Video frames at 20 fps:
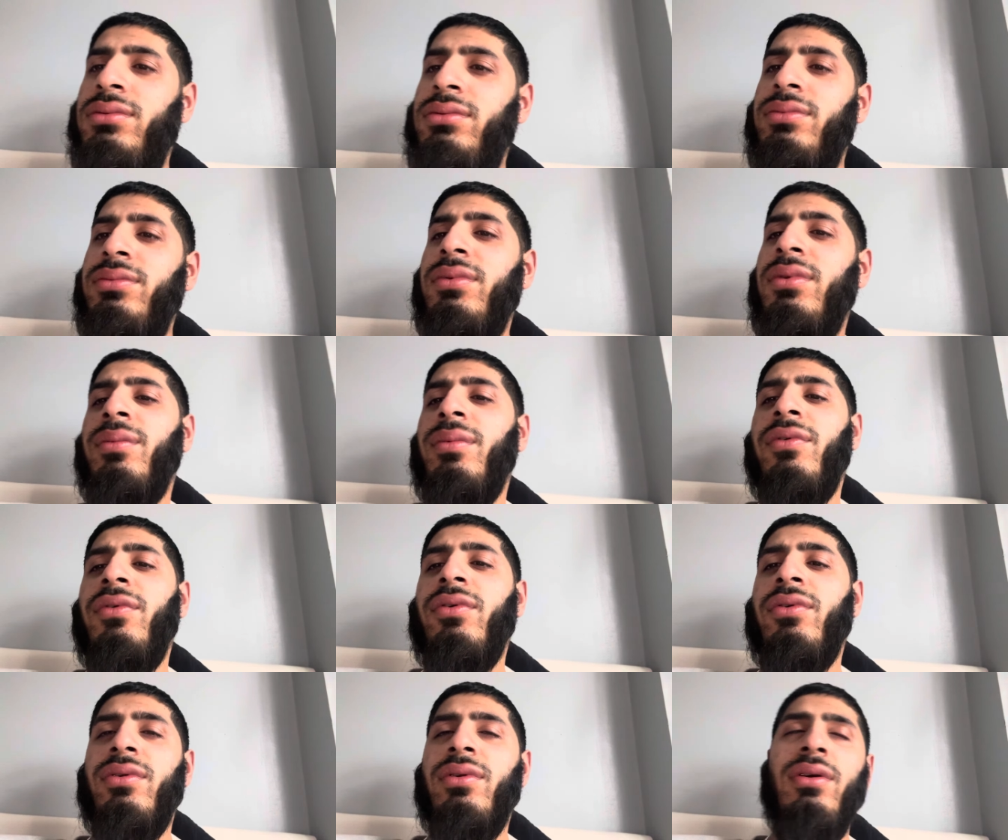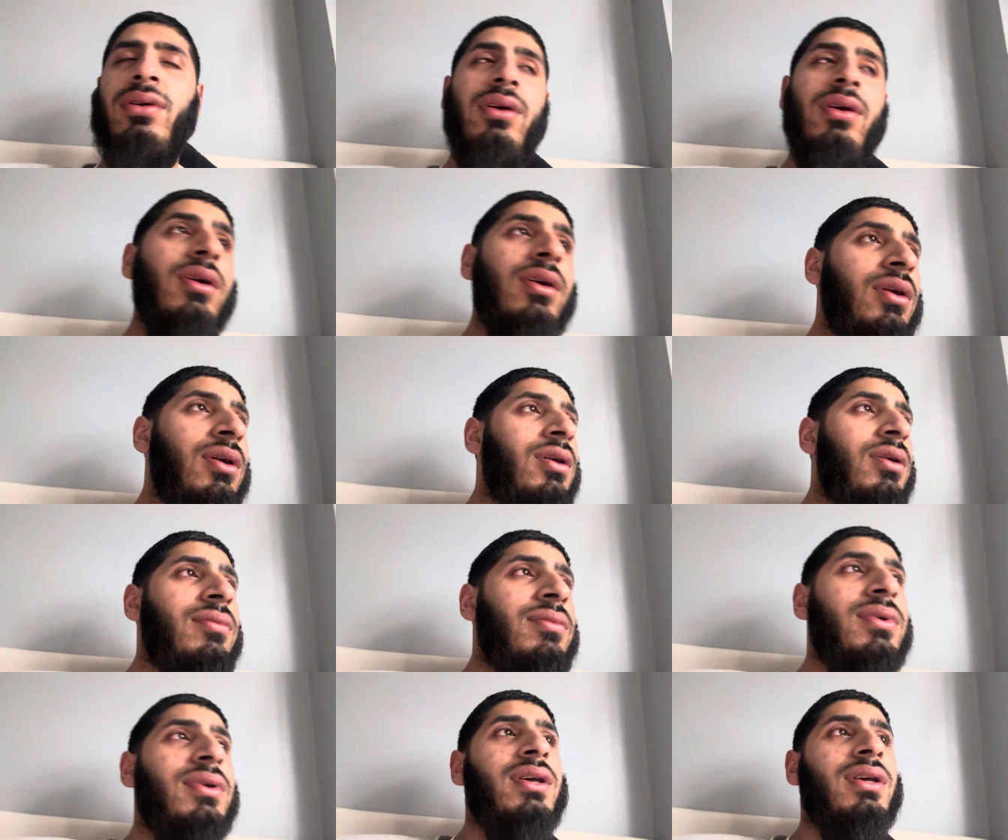Number one.
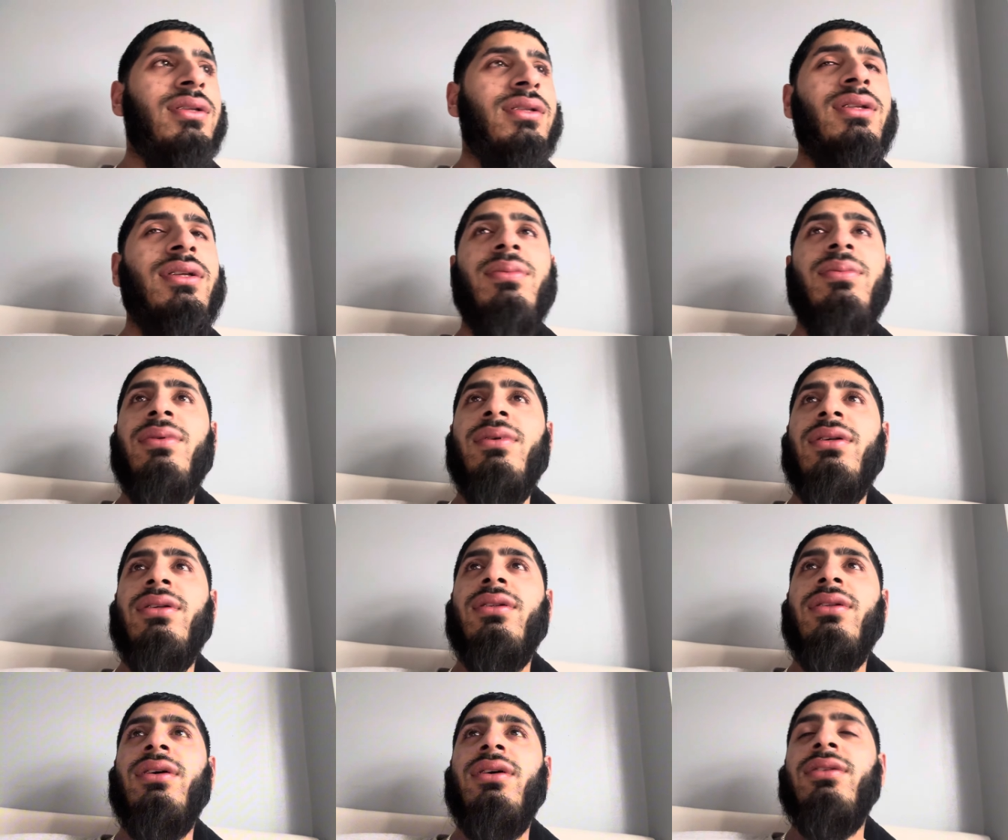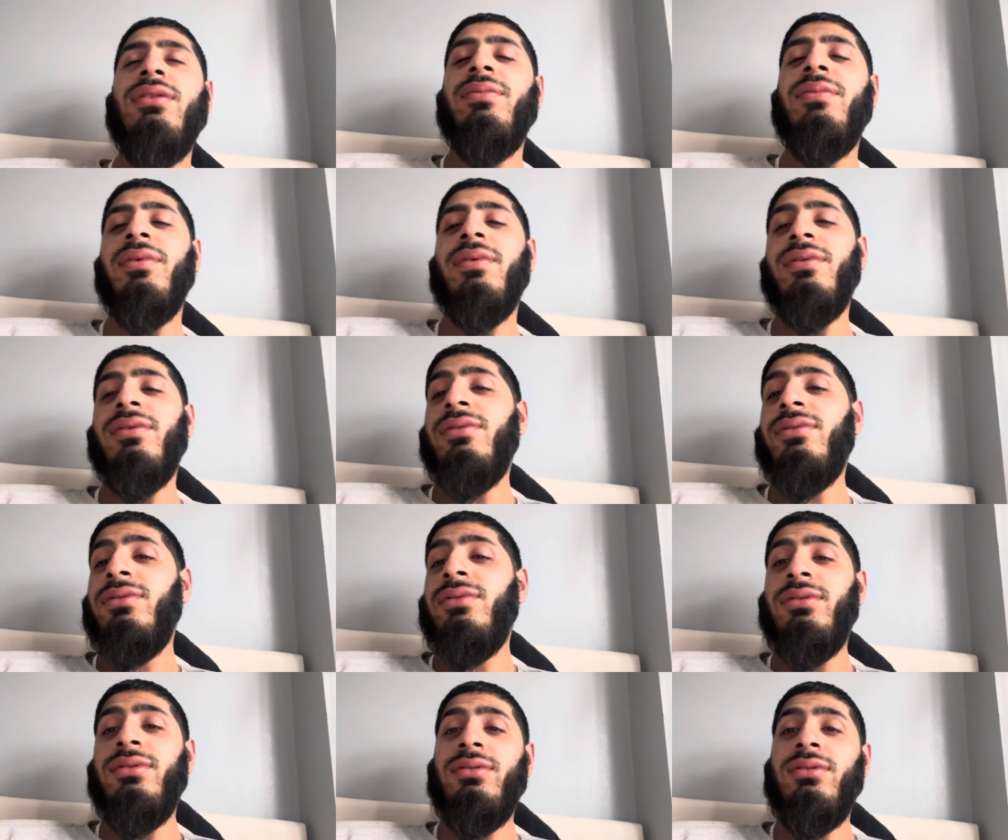Yeah, sleepless nights, man.
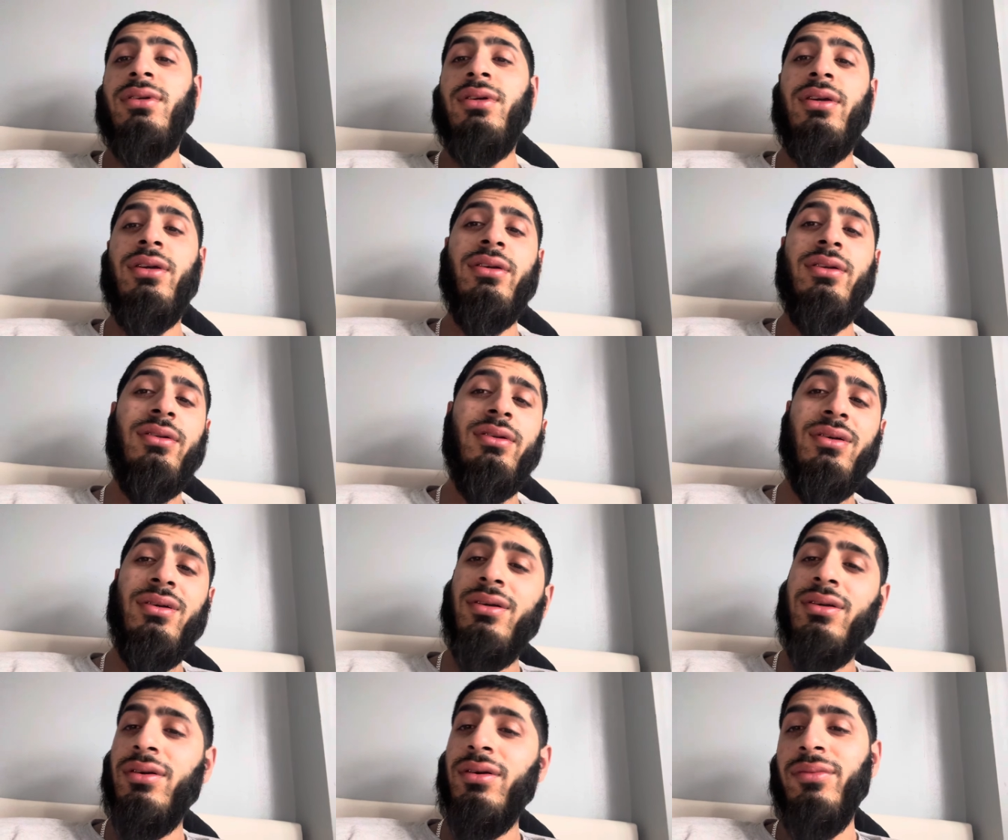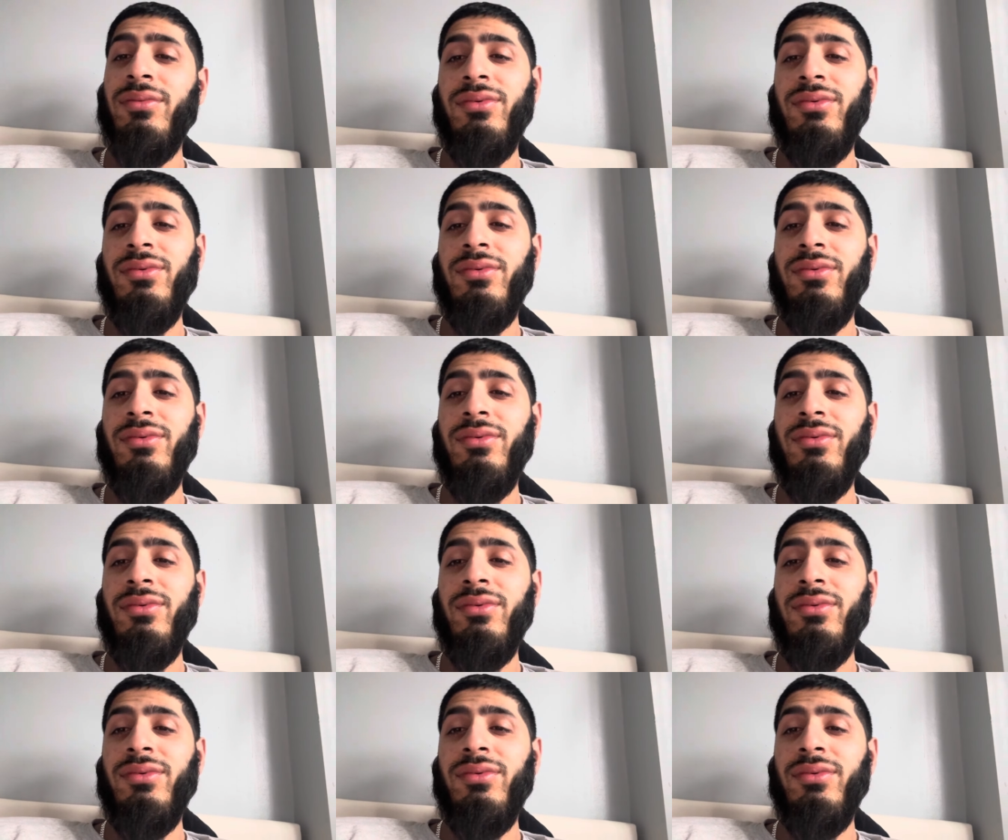Just tired. I'm